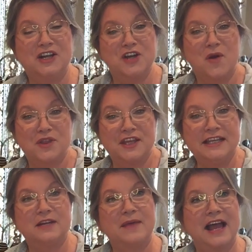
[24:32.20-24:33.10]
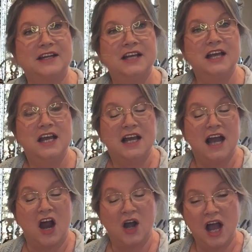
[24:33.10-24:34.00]
and y'all are thinking about
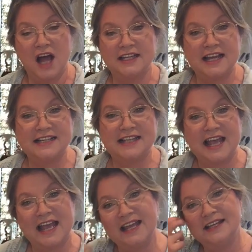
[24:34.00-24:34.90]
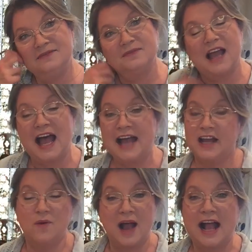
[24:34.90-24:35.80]
our holidays ahead. I
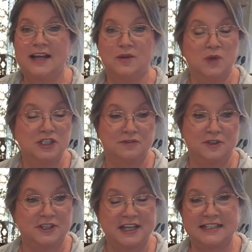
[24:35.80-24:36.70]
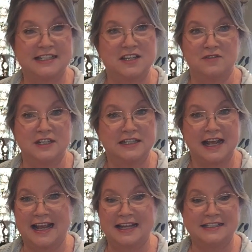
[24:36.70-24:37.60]
know I had a wonderful Thanksgiving,
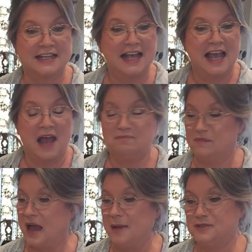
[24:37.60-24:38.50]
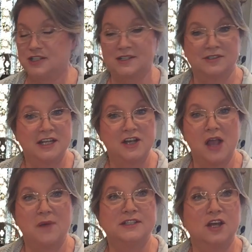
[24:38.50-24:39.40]
and I'm just going to tell
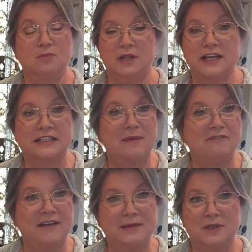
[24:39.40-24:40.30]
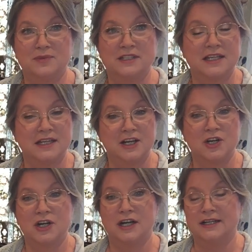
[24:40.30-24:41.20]
you, I was so blessed. My family was here,
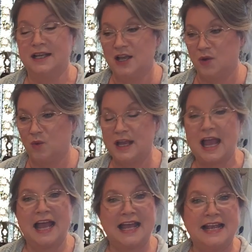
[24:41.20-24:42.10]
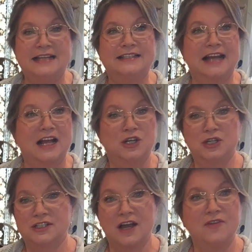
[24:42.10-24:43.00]
and we ate and I
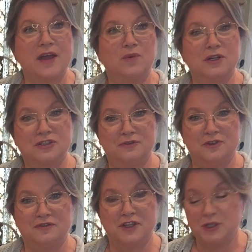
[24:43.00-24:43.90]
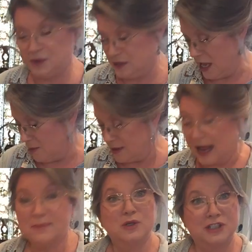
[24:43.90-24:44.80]
cooked all that wonderful food. But
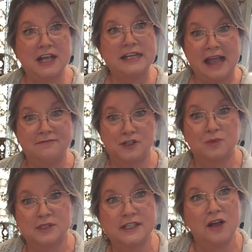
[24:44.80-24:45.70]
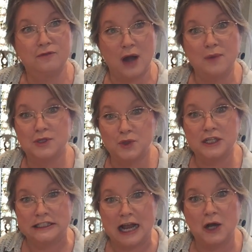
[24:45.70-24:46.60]
I'm going to tell you, after it was over, I was
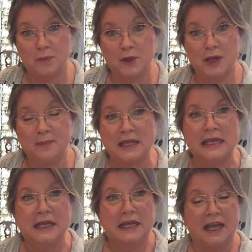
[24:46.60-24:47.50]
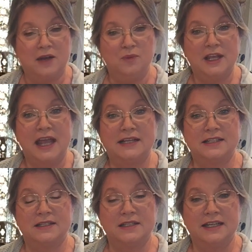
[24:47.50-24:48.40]
one tired puppy, and we had
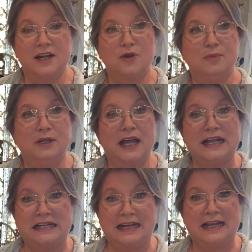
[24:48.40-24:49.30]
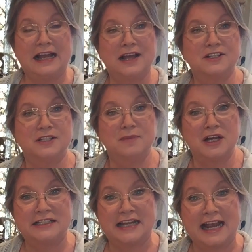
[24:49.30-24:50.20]
to get on a plane and head out to
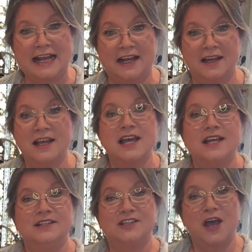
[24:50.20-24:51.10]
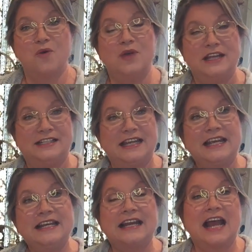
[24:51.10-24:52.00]
Montana. So we
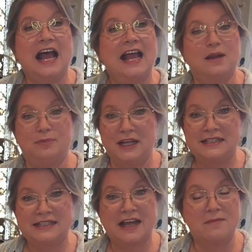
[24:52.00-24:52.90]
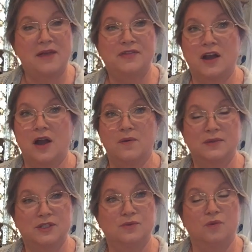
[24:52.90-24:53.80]
did, and I had a blessed time out there. It
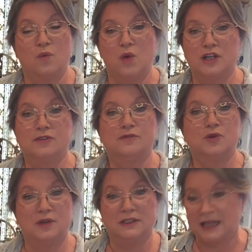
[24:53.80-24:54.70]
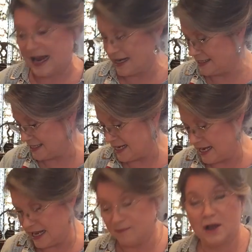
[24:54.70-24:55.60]
was wonderful,
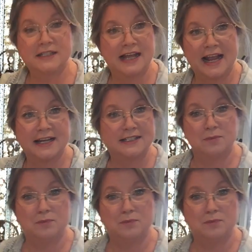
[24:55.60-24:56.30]
relaxing, and Montana's a